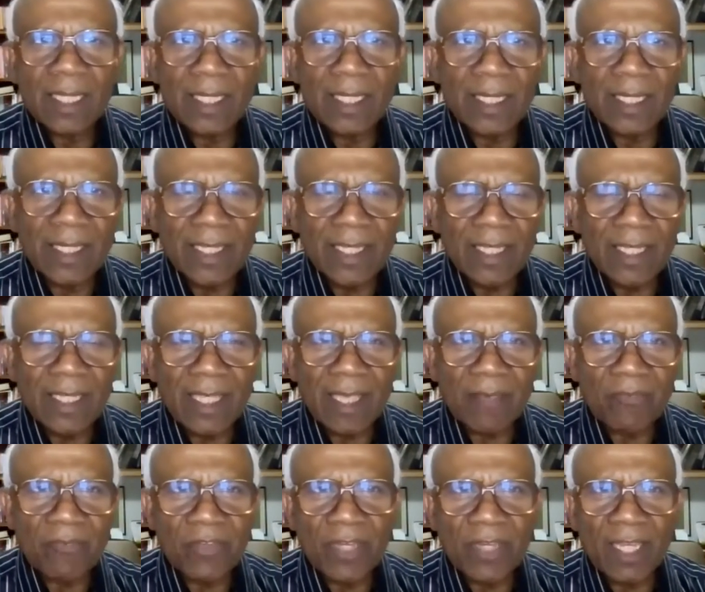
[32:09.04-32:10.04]

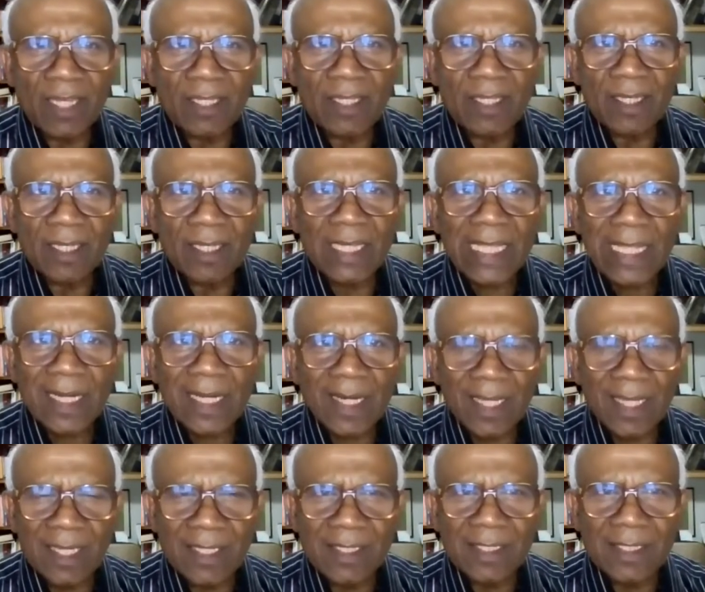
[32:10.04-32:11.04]
decaffeinated
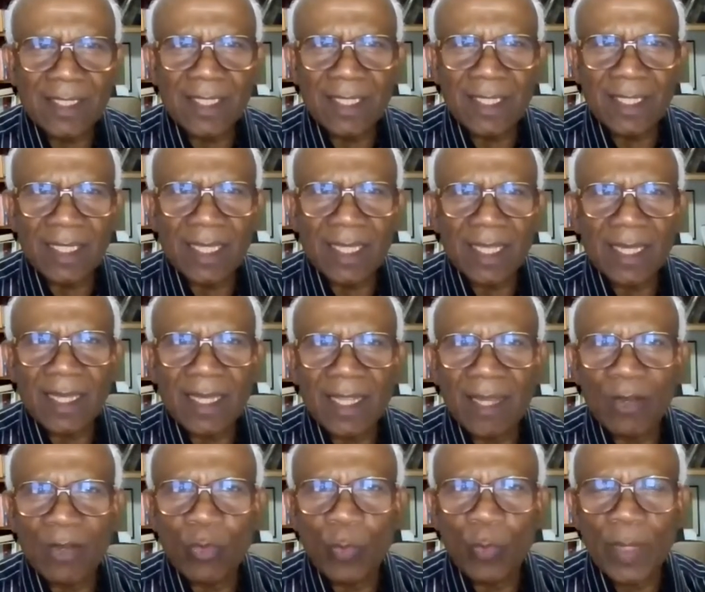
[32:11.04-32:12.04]
green tea, and
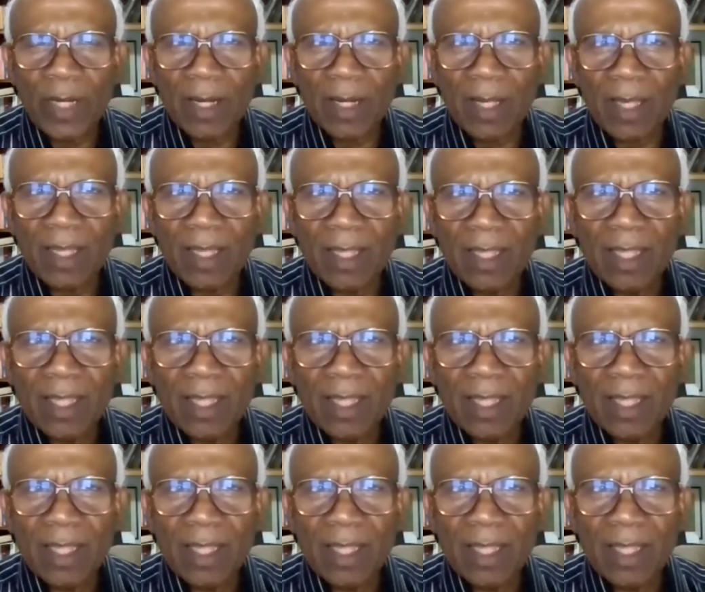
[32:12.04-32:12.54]
aloe vera.